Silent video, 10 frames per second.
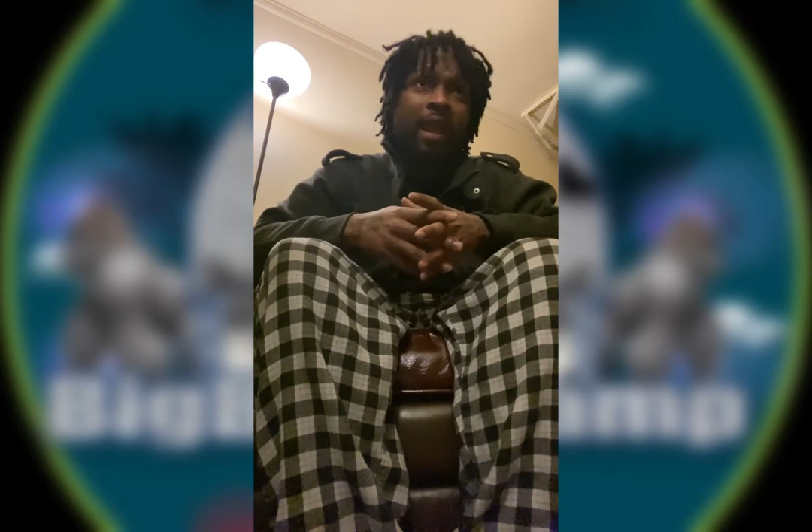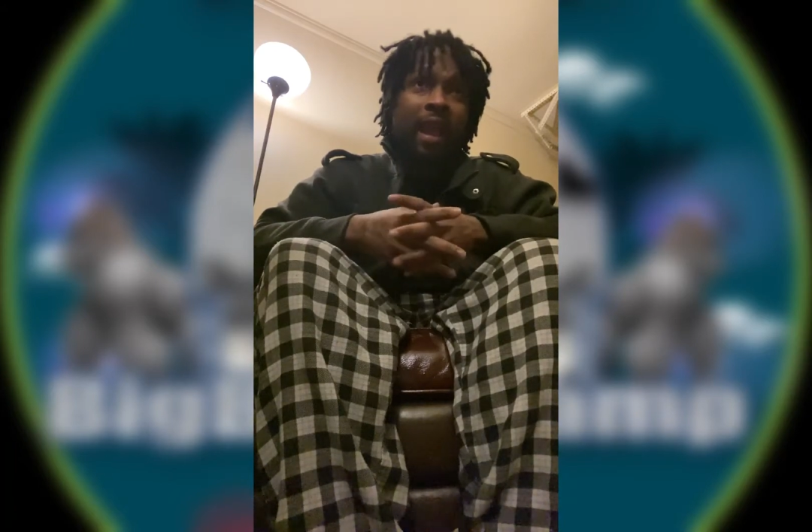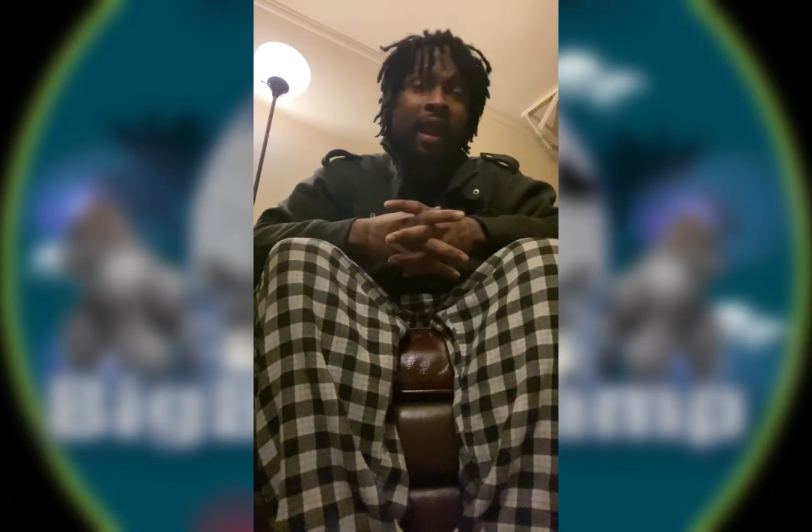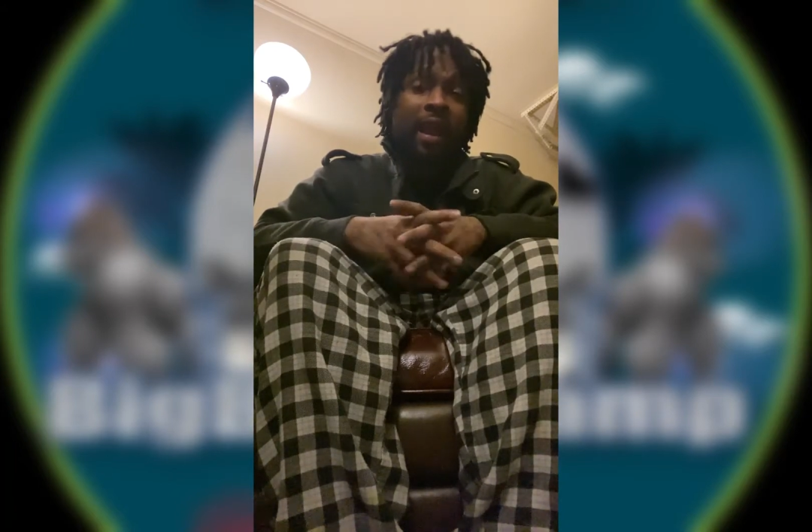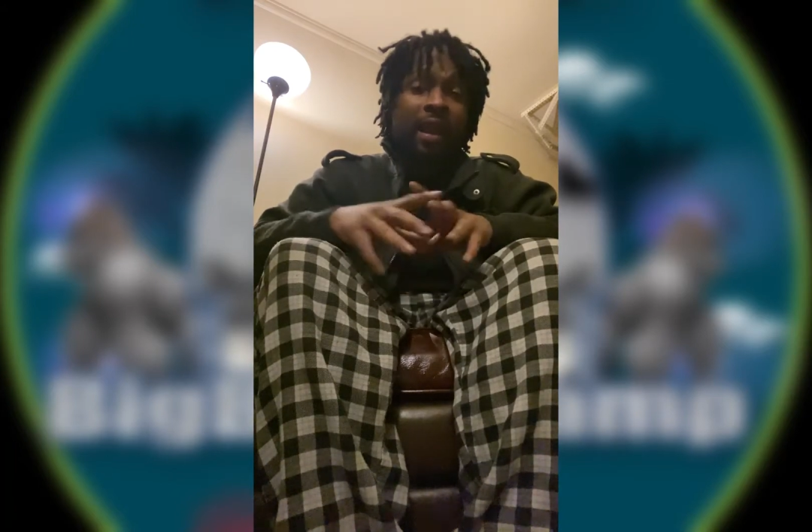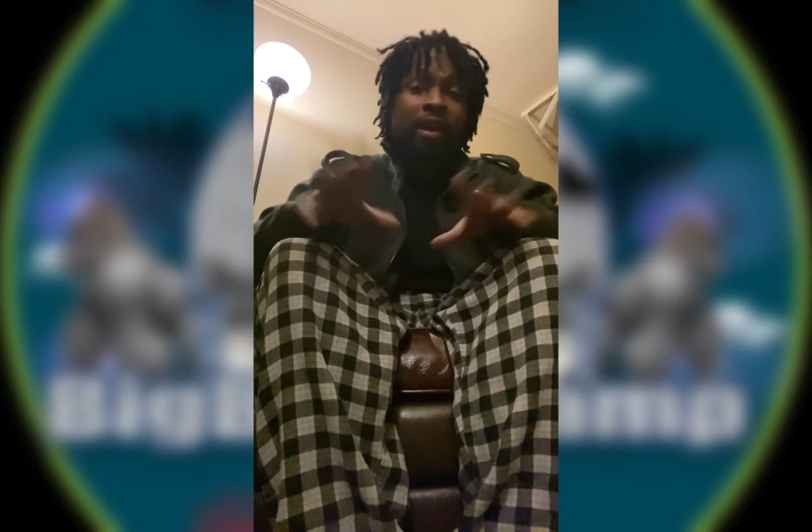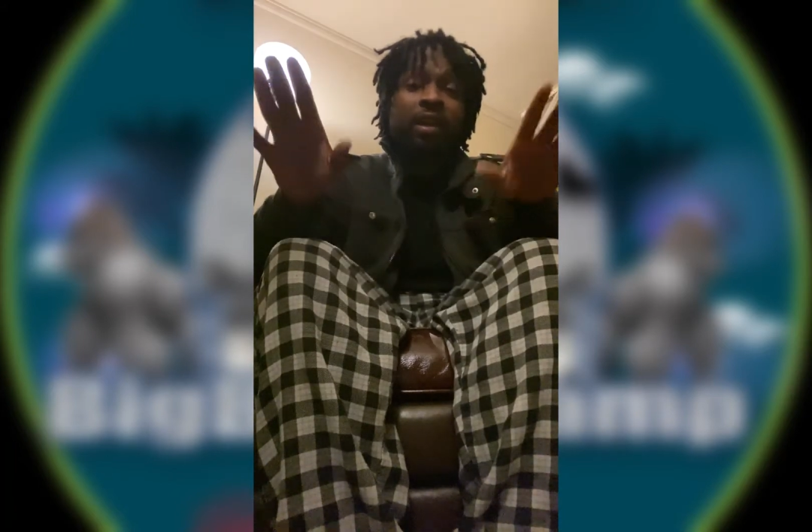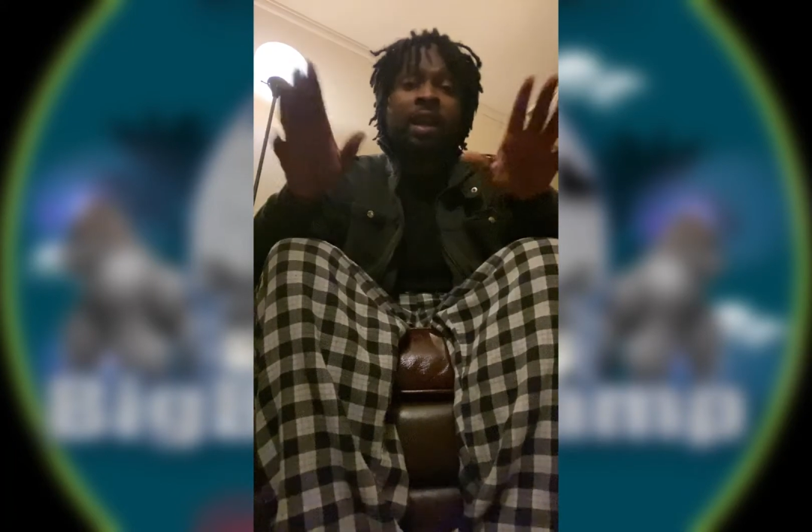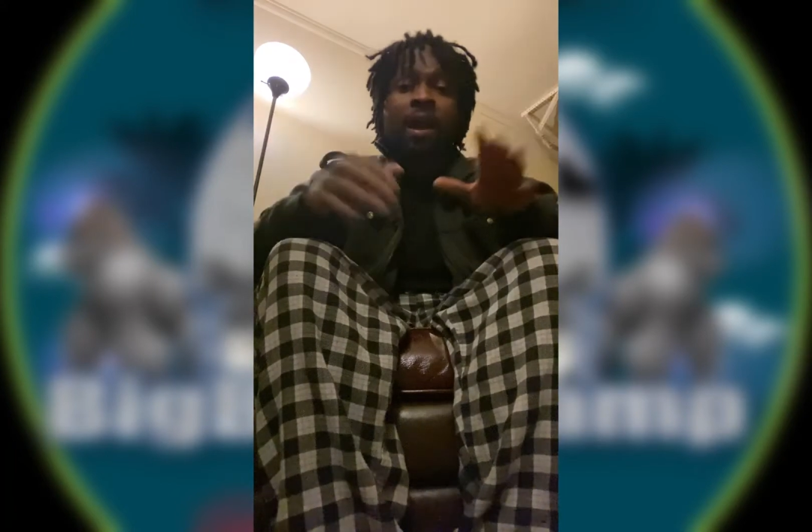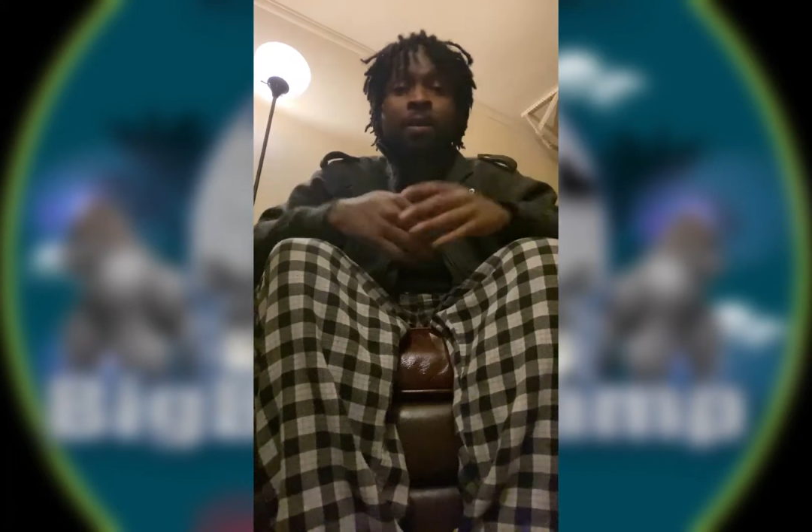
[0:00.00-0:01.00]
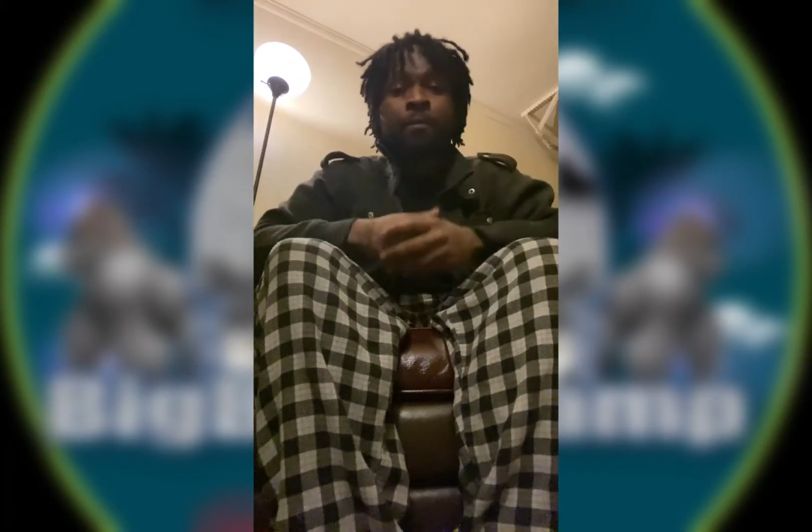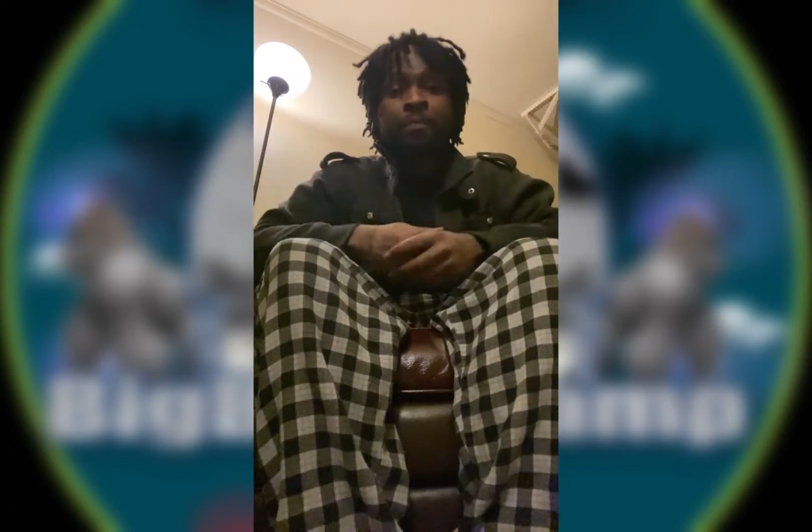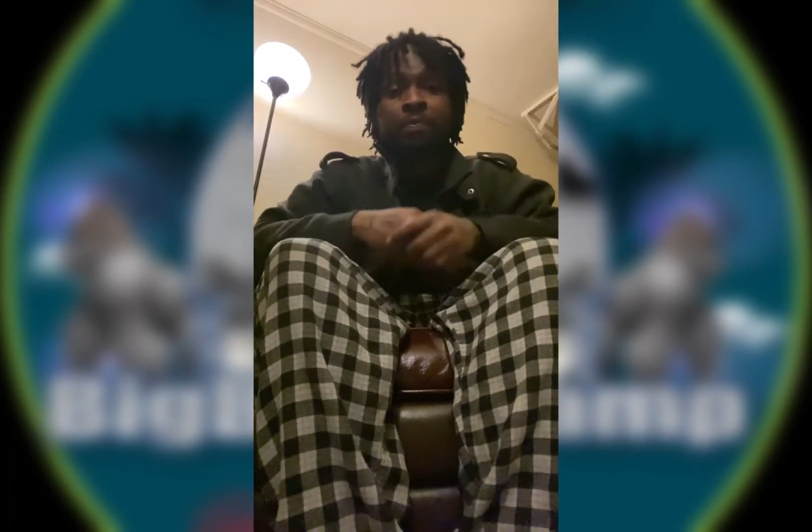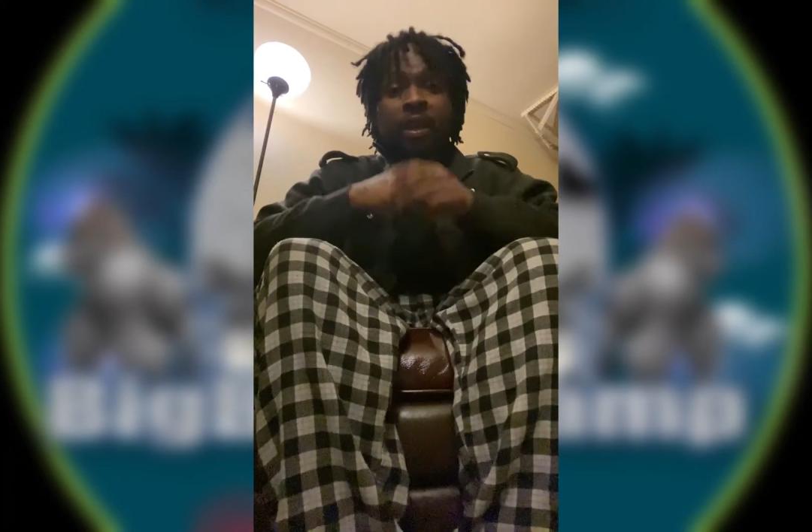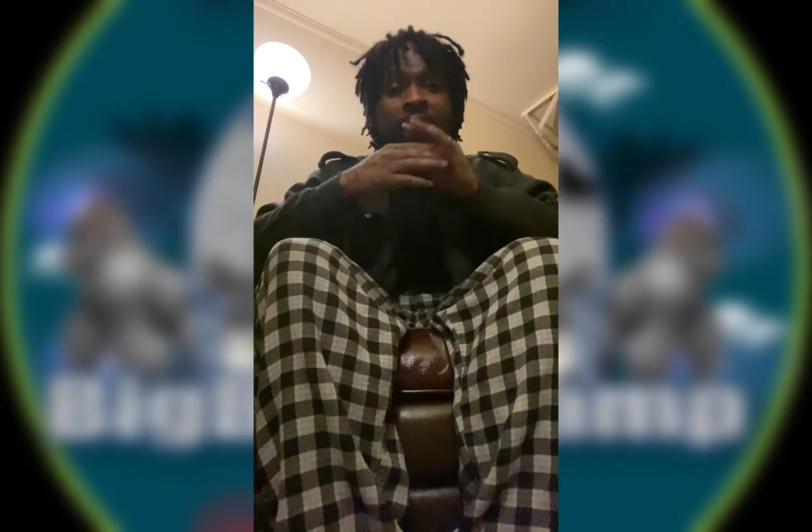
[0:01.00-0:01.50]
and they'll get out.
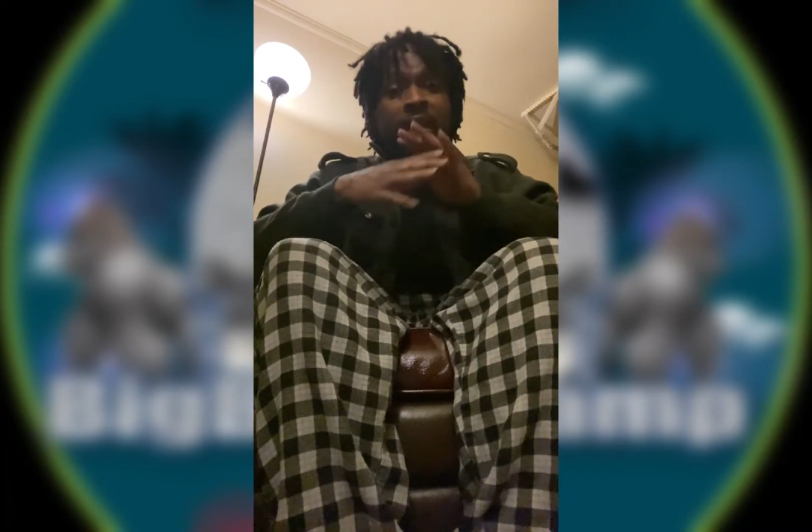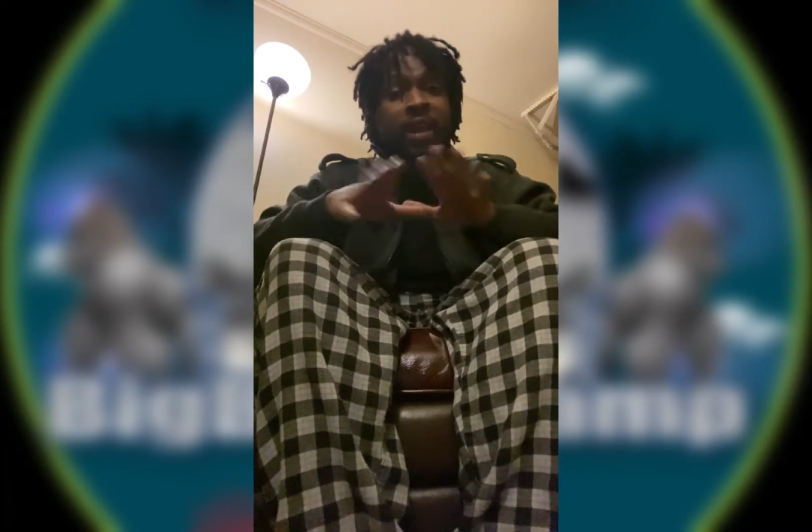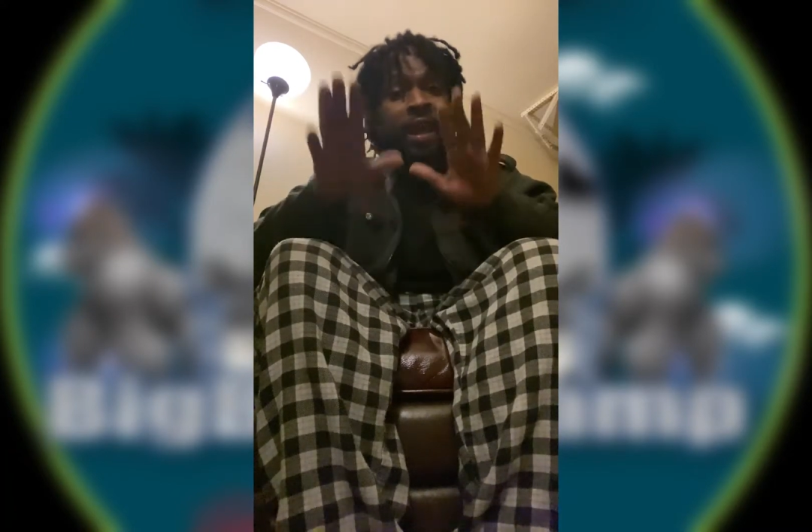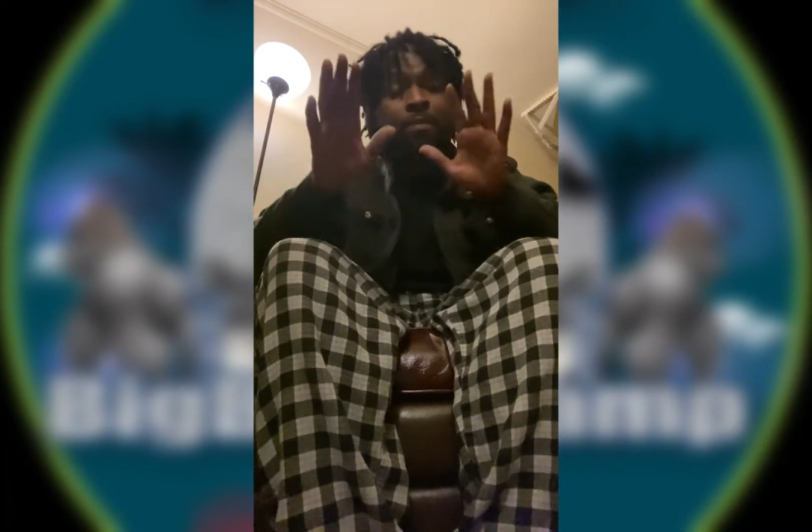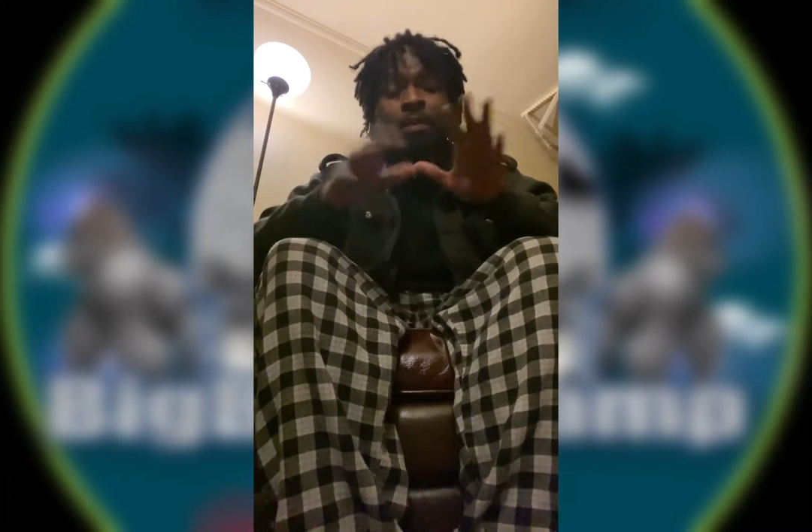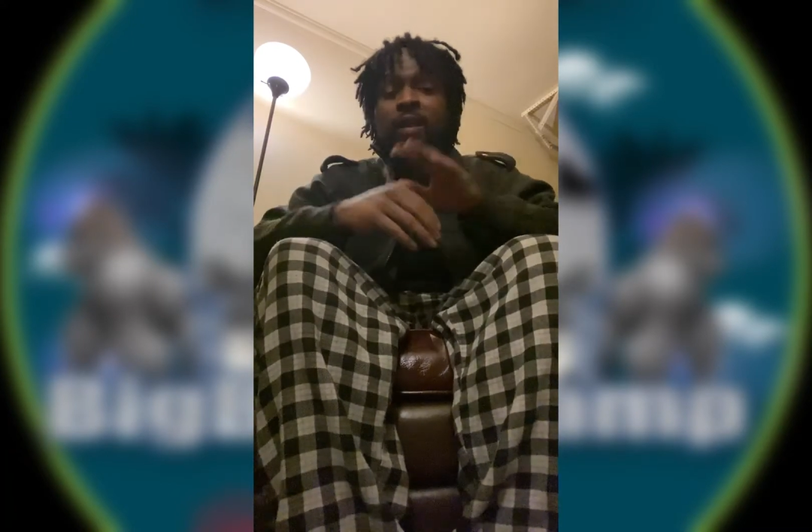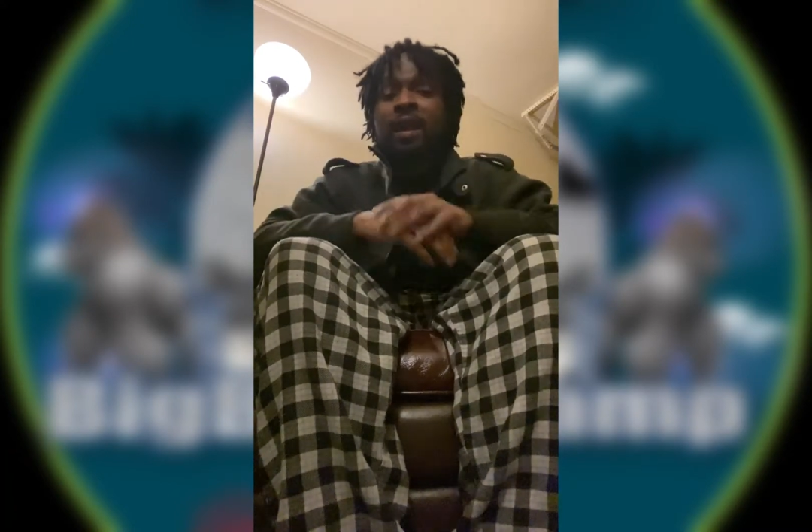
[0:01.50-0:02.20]
And it happened a lot